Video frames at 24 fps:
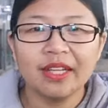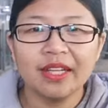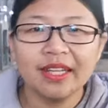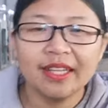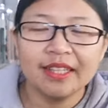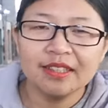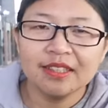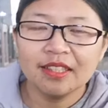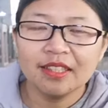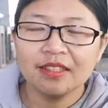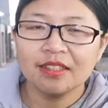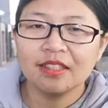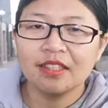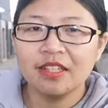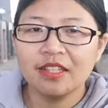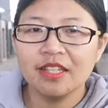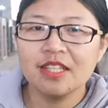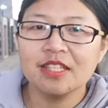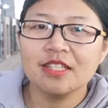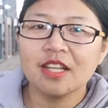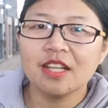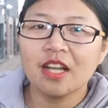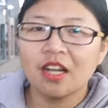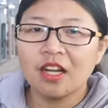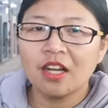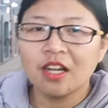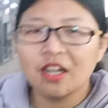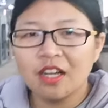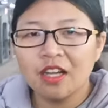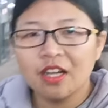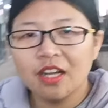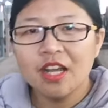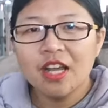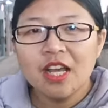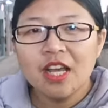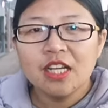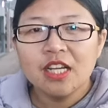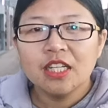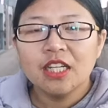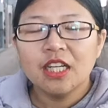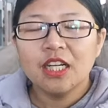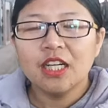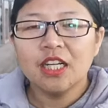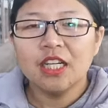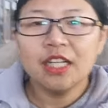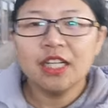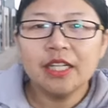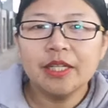container is on
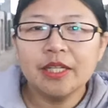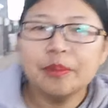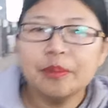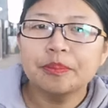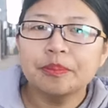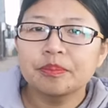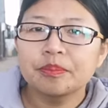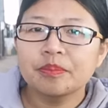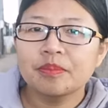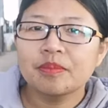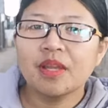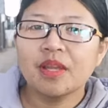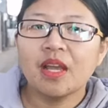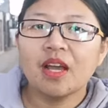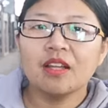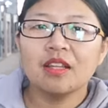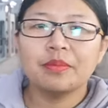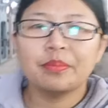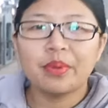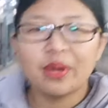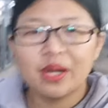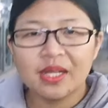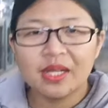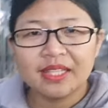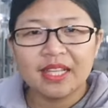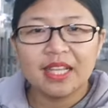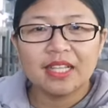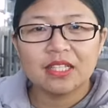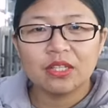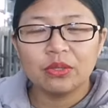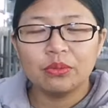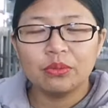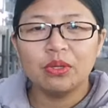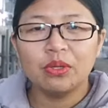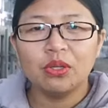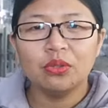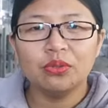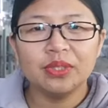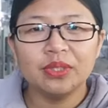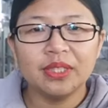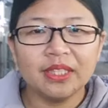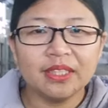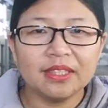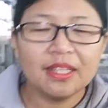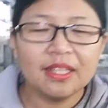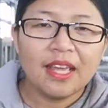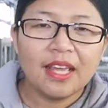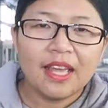the process of
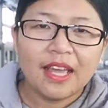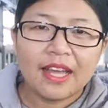loading.